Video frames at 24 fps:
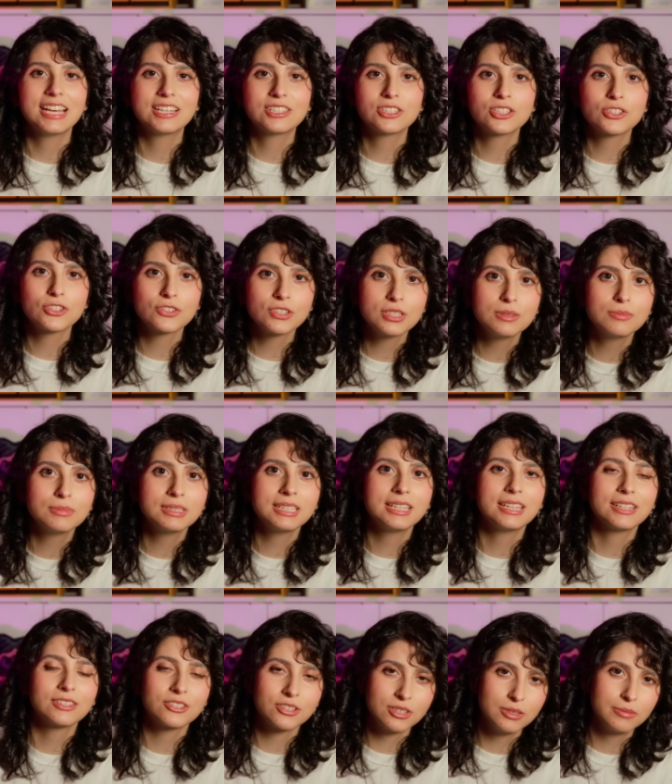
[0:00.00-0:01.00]
extremely
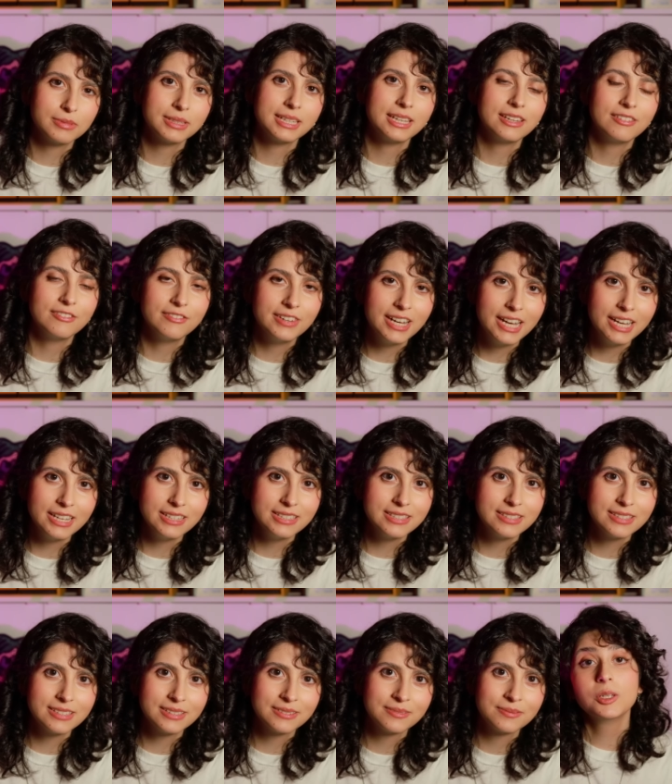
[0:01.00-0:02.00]

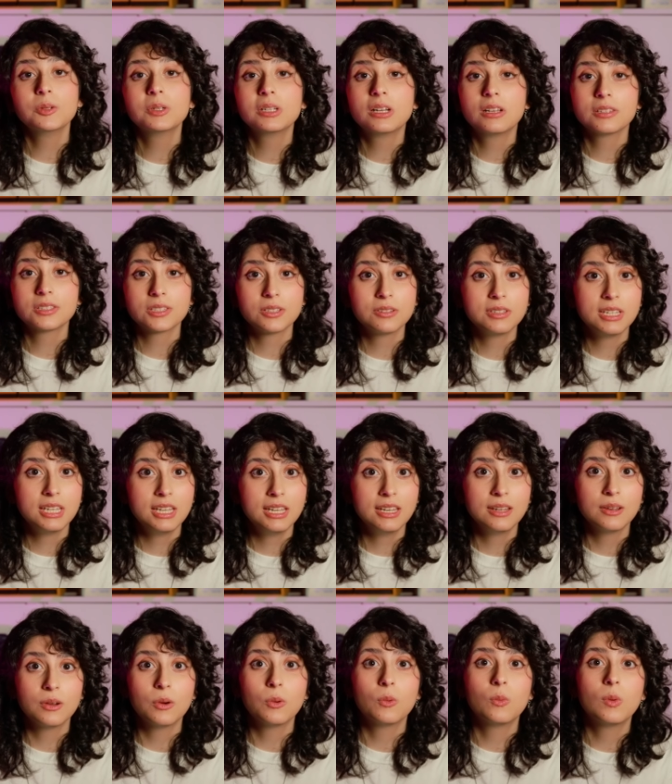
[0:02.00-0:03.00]
advised. You will also
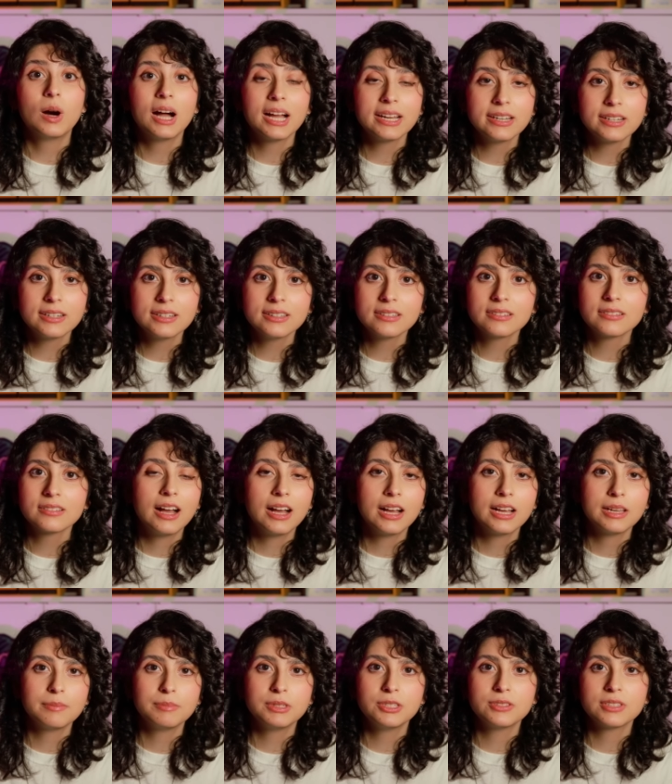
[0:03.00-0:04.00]
need wire.
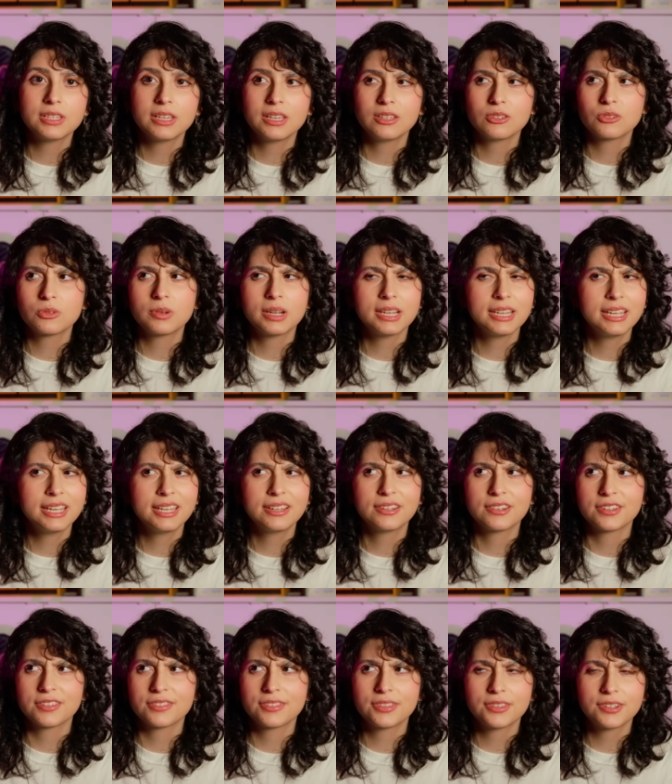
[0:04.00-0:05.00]
I'm using 28
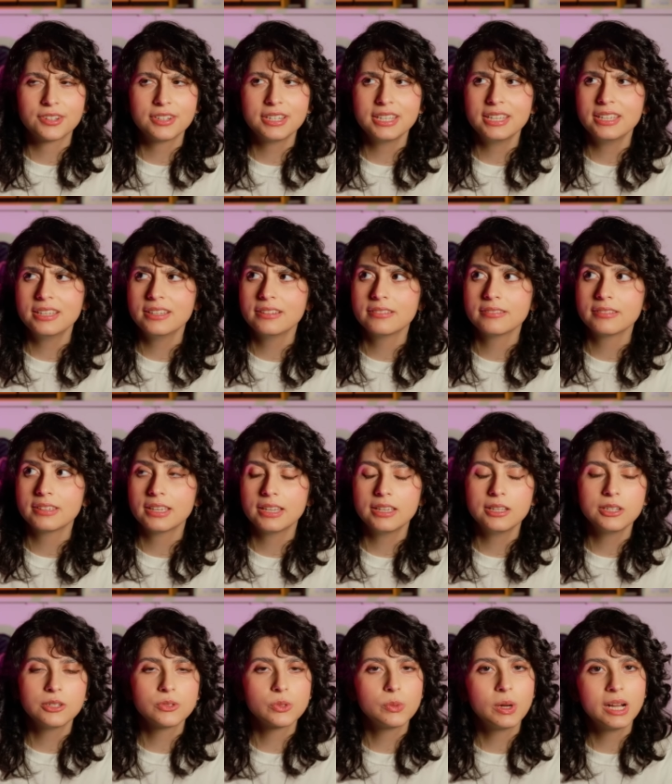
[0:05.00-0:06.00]
or 30
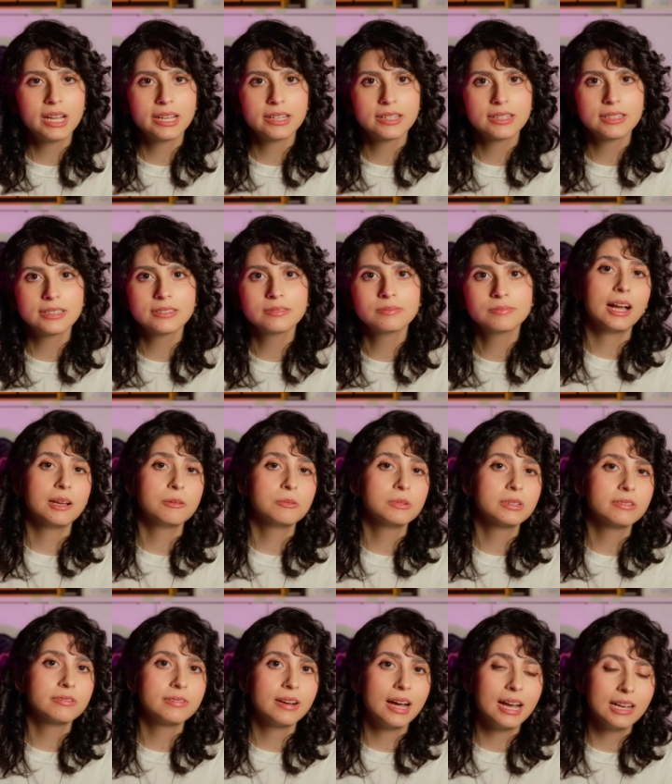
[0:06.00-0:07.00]
gauge wire. I
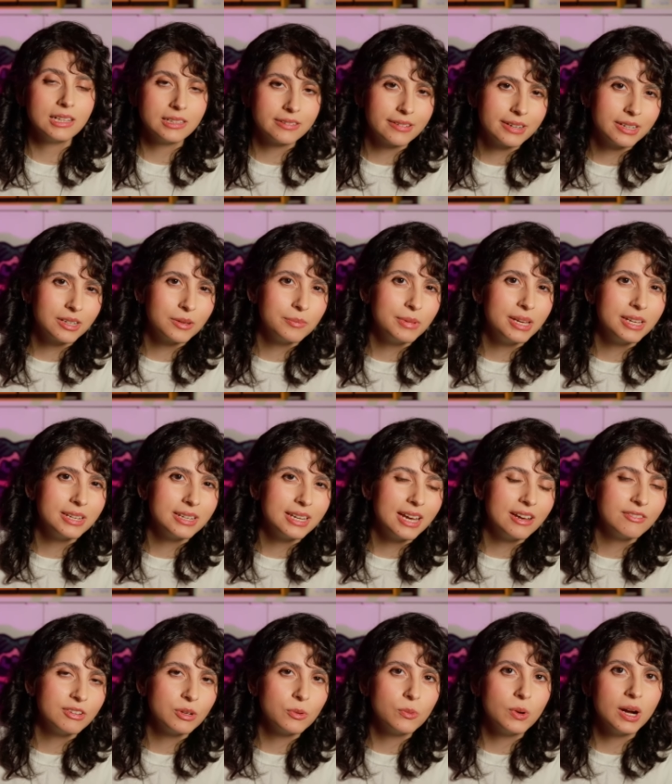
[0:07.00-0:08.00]
would highly recommend
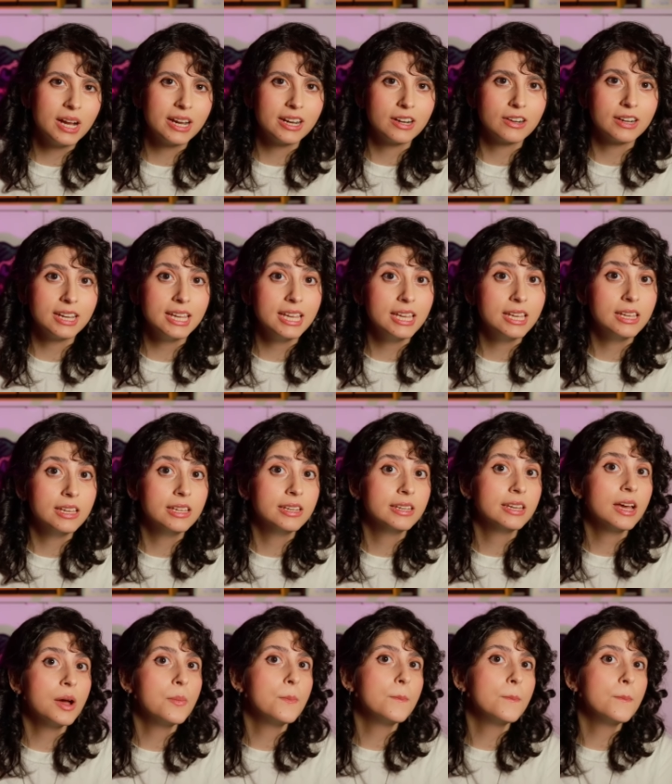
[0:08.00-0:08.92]
having wire in